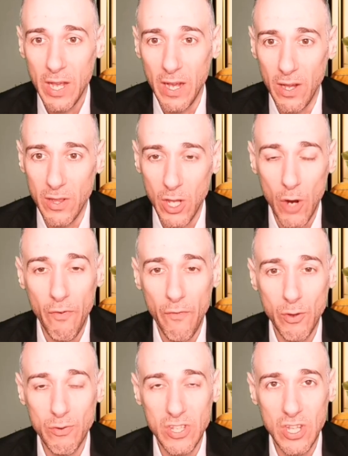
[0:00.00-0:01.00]
uh, the
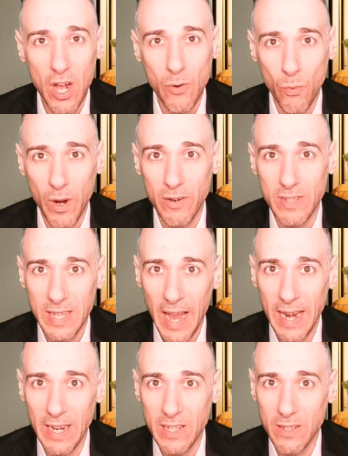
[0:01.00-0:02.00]
overview is not where it's
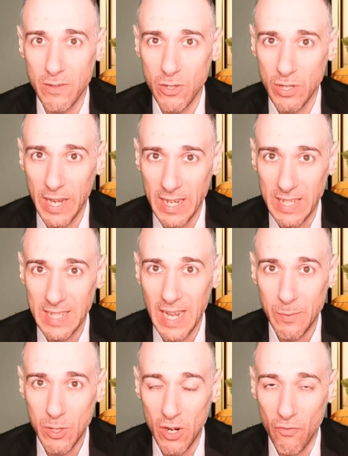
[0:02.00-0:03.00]
headed. It's you're taking a
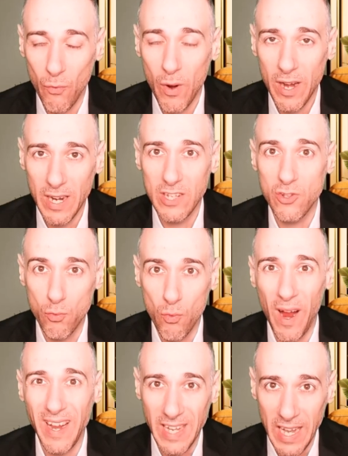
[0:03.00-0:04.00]
snapshot of where it is
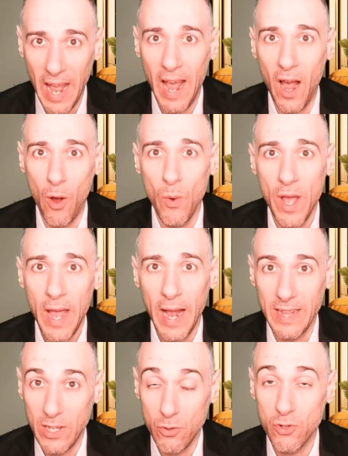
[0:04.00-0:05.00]
right now,
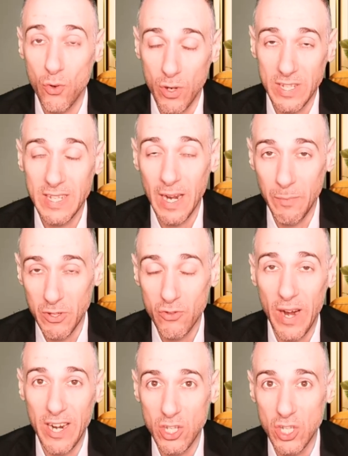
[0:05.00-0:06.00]
and then you sort of set up the
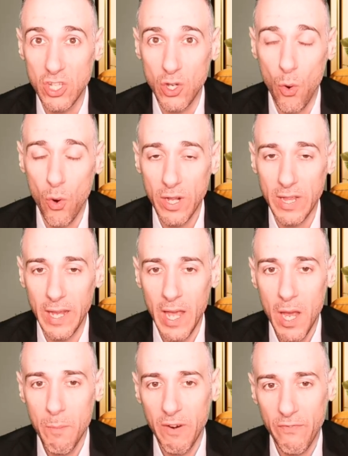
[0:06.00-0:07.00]
strategies accordingly.
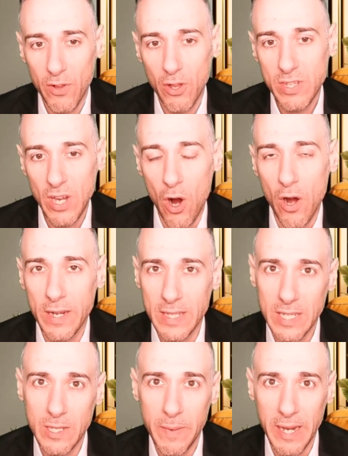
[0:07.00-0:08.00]
But for those that are
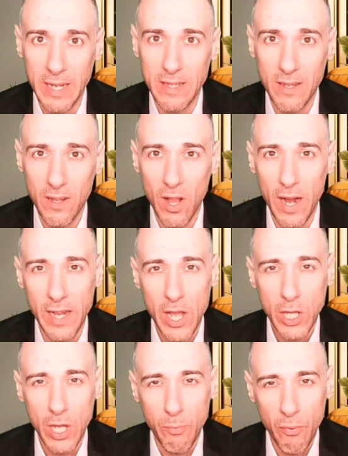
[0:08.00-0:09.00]
anticipating a decline,
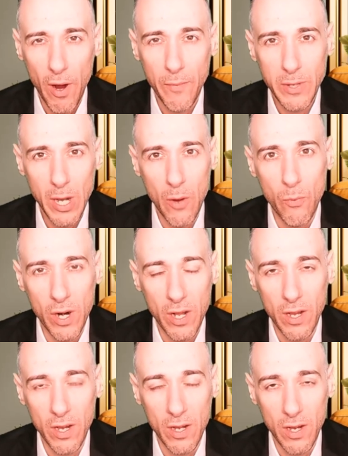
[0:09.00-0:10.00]
you're probably not
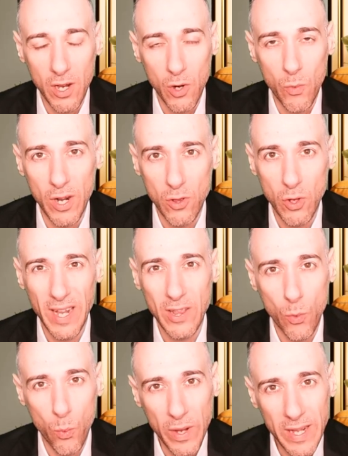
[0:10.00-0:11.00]
want to, going to look at
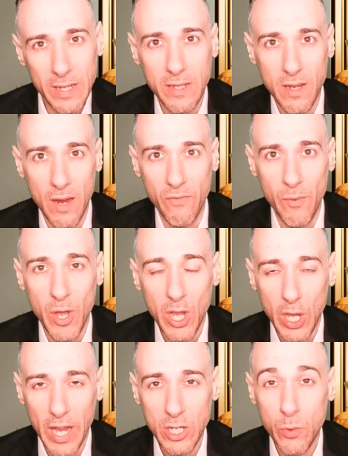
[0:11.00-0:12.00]
the weekly time frame.
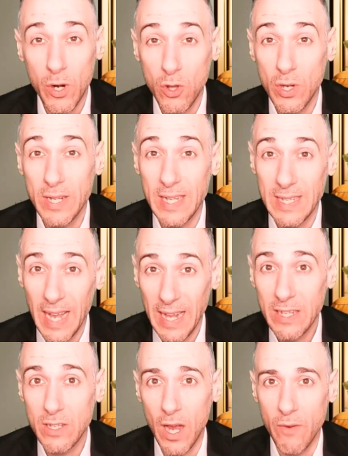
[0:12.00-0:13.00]
You actually want to look at the
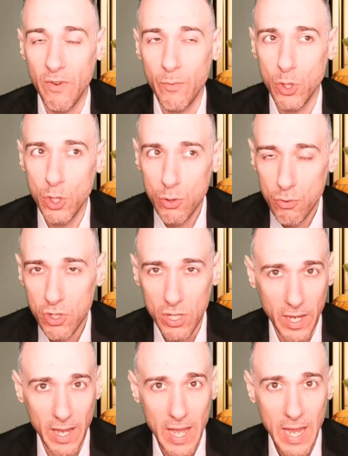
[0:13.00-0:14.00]
daily time frame.
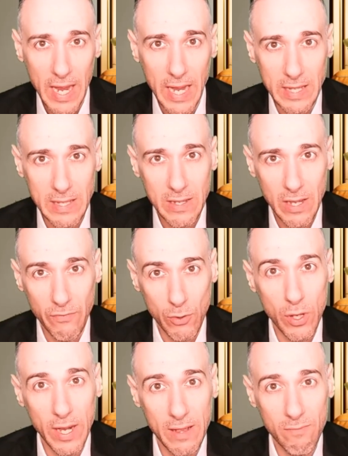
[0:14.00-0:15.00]
Usually, it's if you
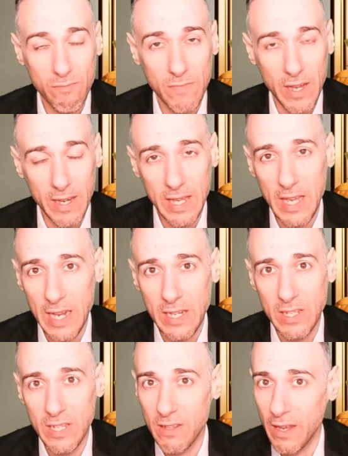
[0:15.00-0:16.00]
look at the key
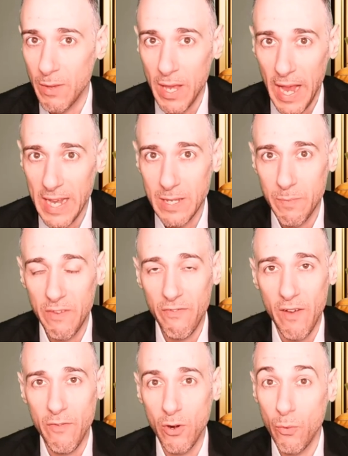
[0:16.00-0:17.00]
indices like S&P
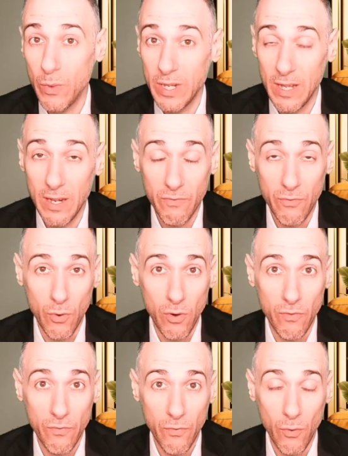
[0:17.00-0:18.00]
500 when you did it
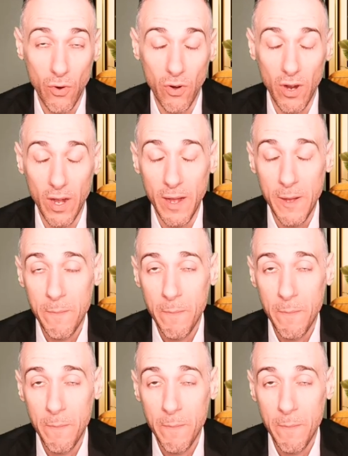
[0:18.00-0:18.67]
for for uh,